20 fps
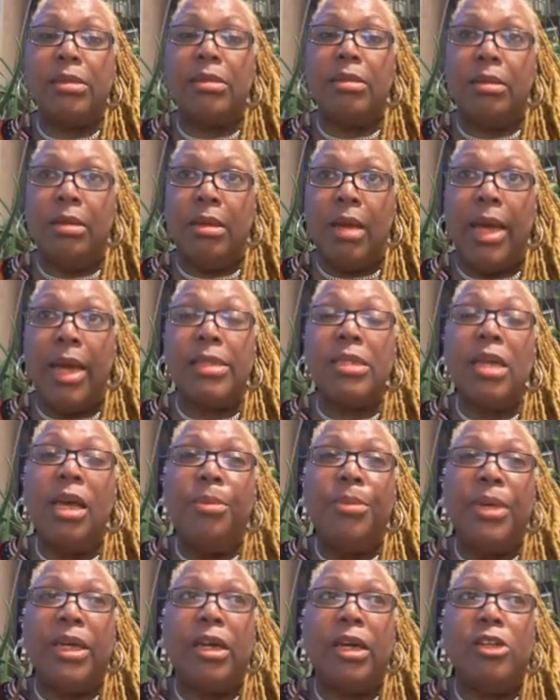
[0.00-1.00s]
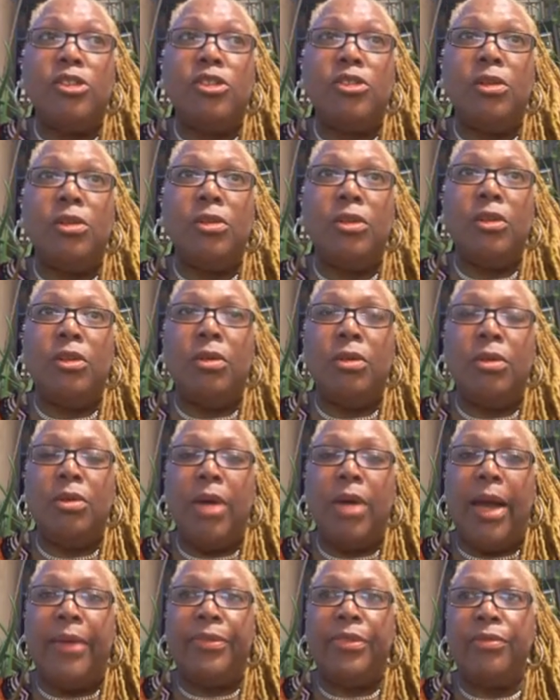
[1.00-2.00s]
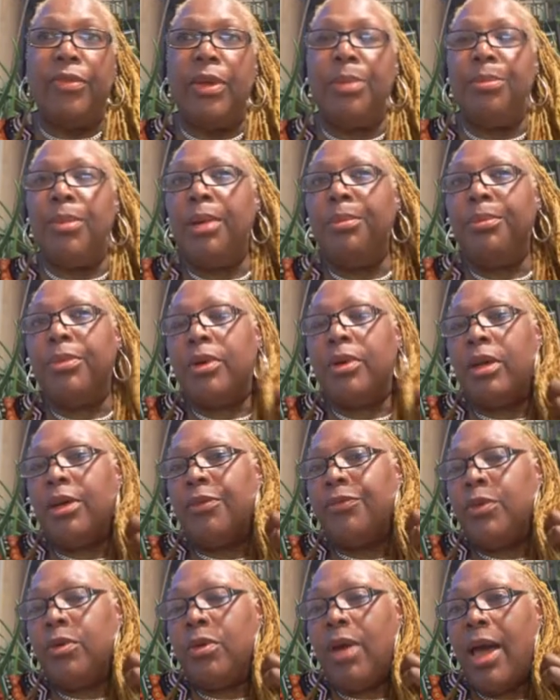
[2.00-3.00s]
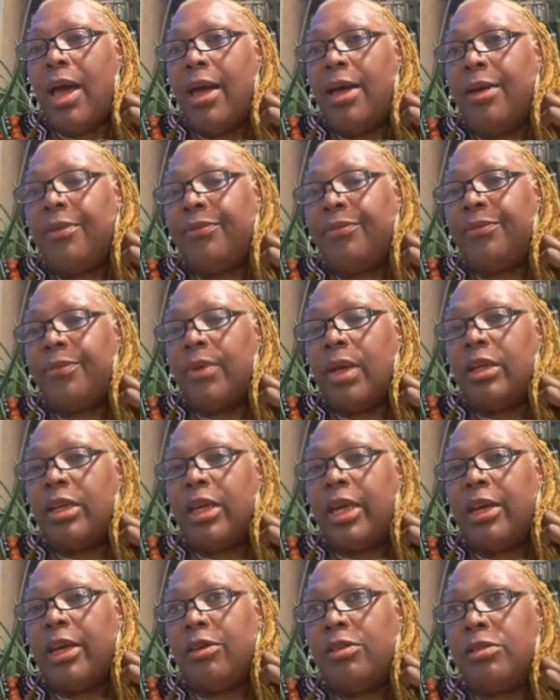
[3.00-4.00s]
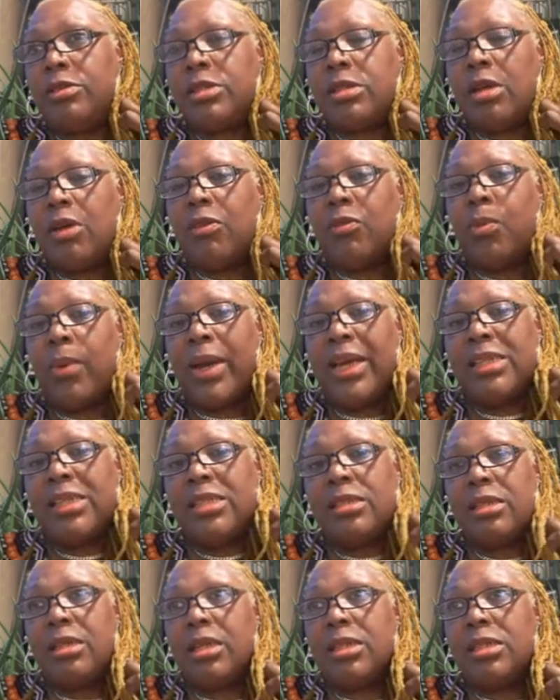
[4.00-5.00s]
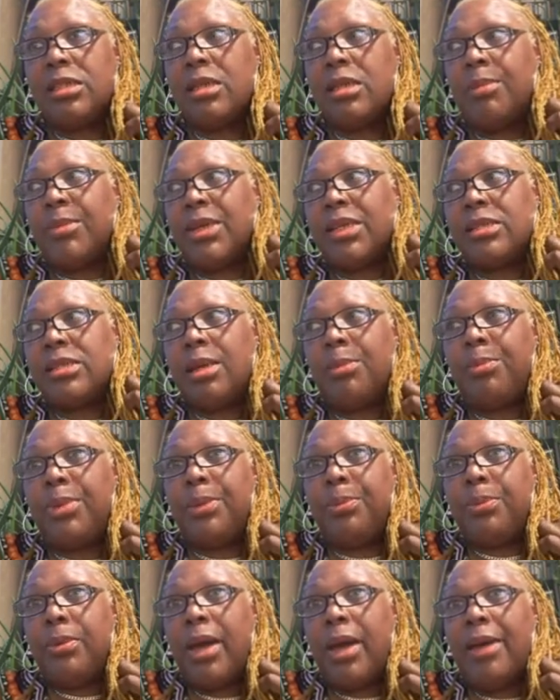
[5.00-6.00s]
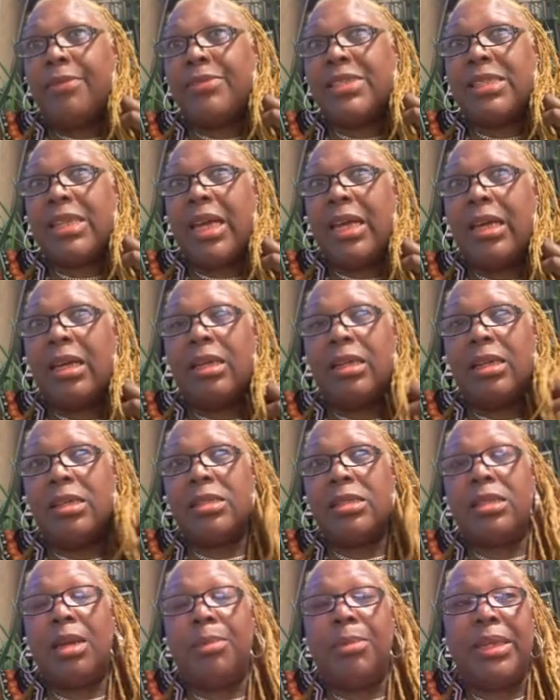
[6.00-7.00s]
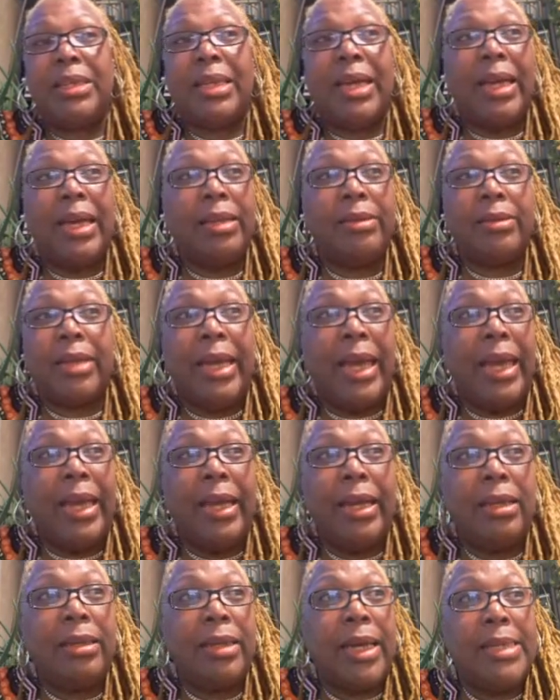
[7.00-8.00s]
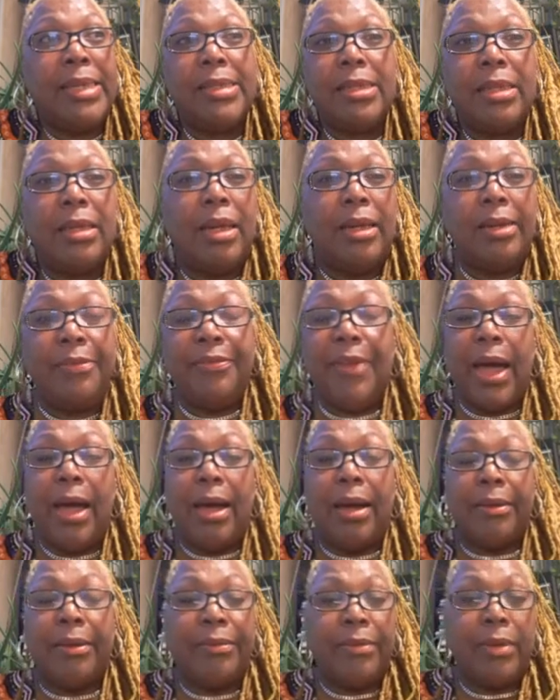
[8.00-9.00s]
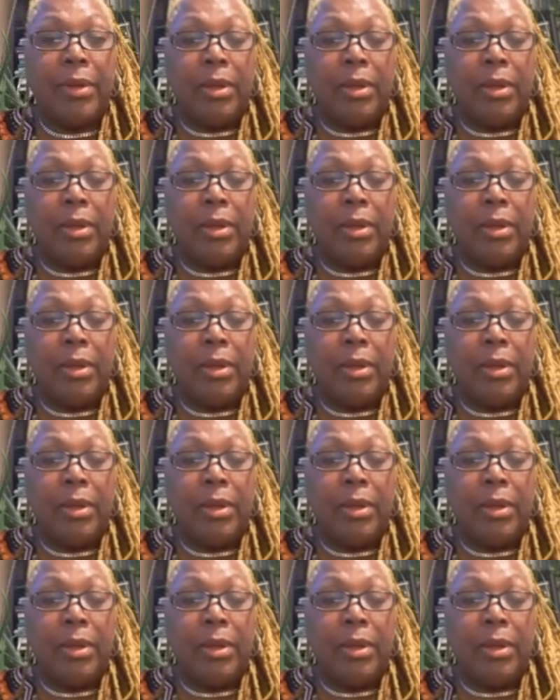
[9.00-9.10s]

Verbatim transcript: yes, because you, you you have to remember if you have years of wasting your stomach, some people have steak in their stomach they, they ate in 1985.